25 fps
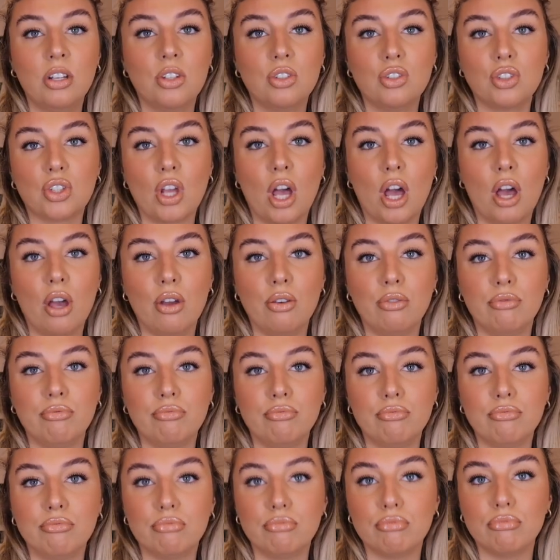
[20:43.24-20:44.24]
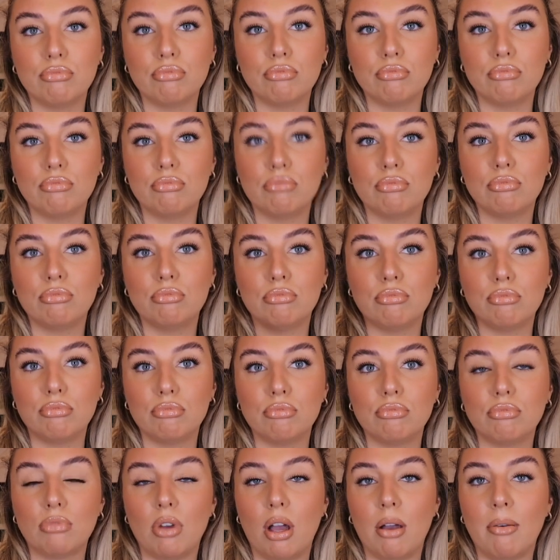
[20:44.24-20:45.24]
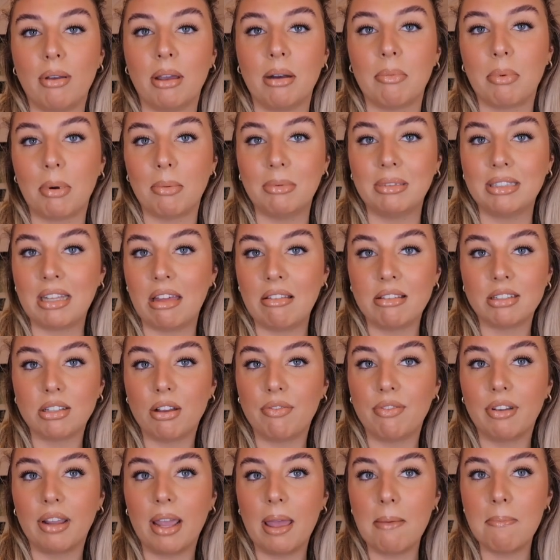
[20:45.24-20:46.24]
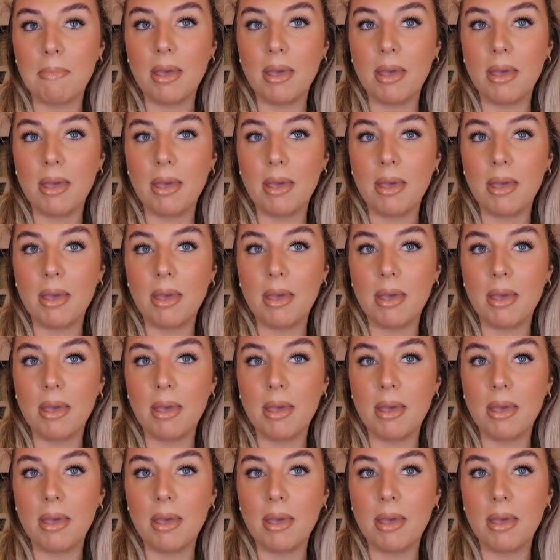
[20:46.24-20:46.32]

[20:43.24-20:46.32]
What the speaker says: So I'm gonna probably take this off and get in